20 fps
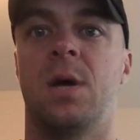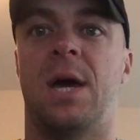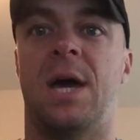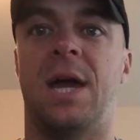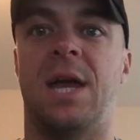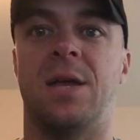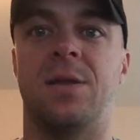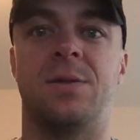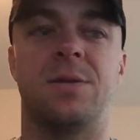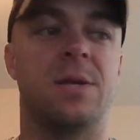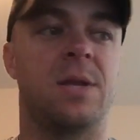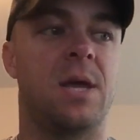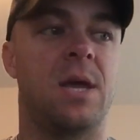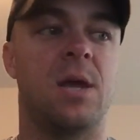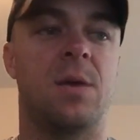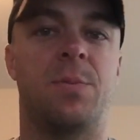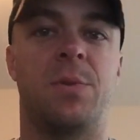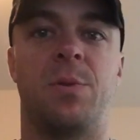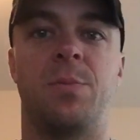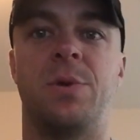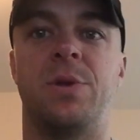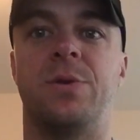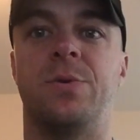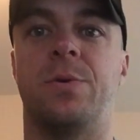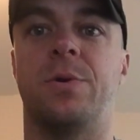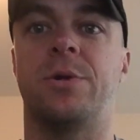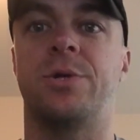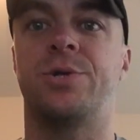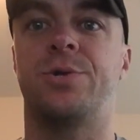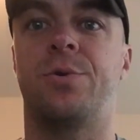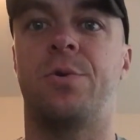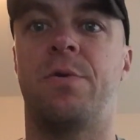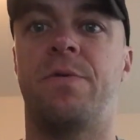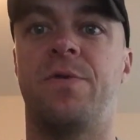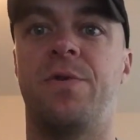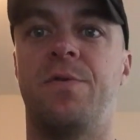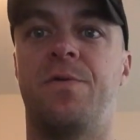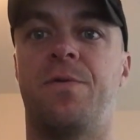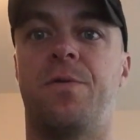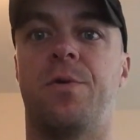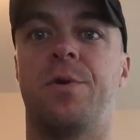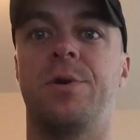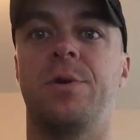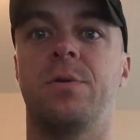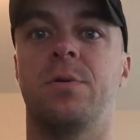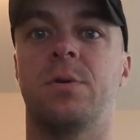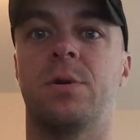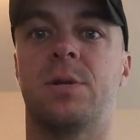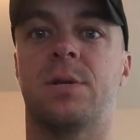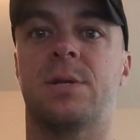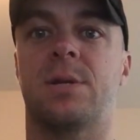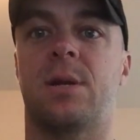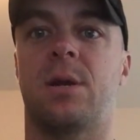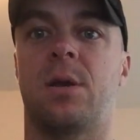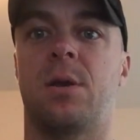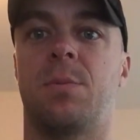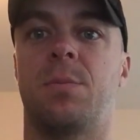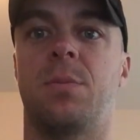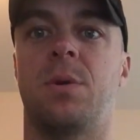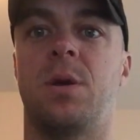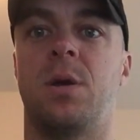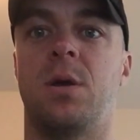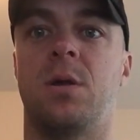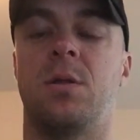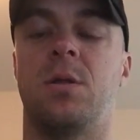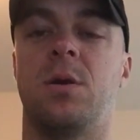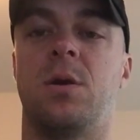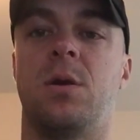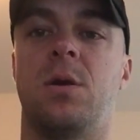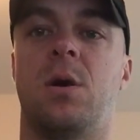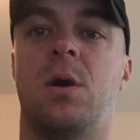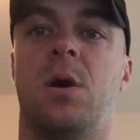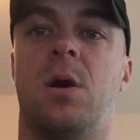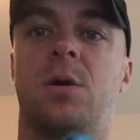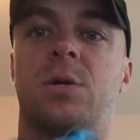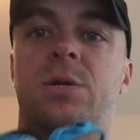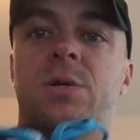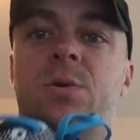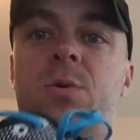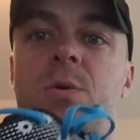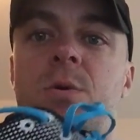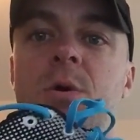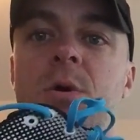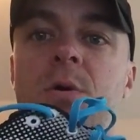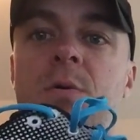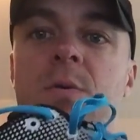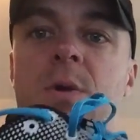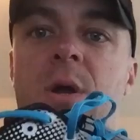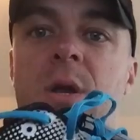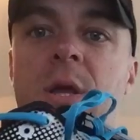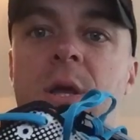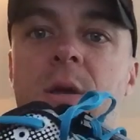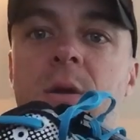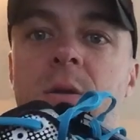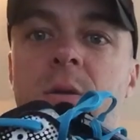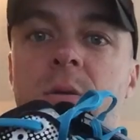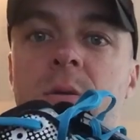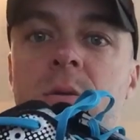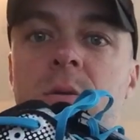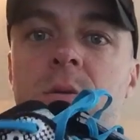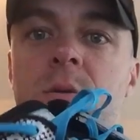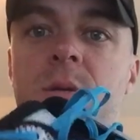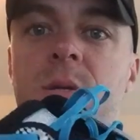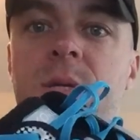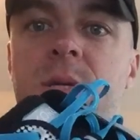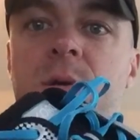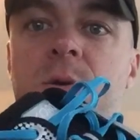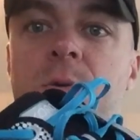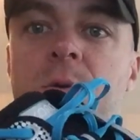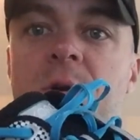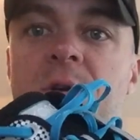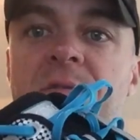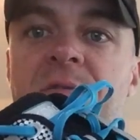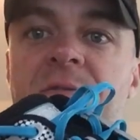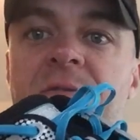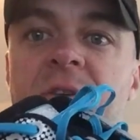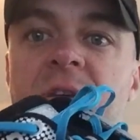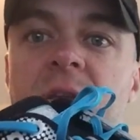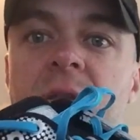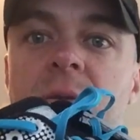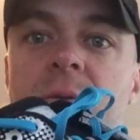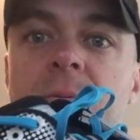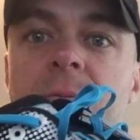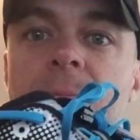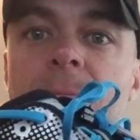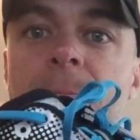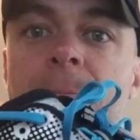Hey, today I'm going to be doing a shoe review for you. It's going to be the SKORA Running, SKORA Fit,